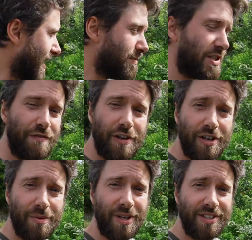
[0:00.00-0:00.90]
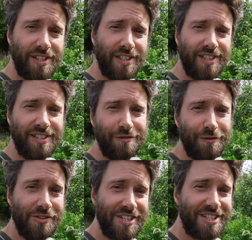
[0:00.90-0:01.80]
and be a very abundant
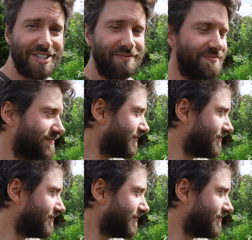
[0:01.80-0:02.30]
food system.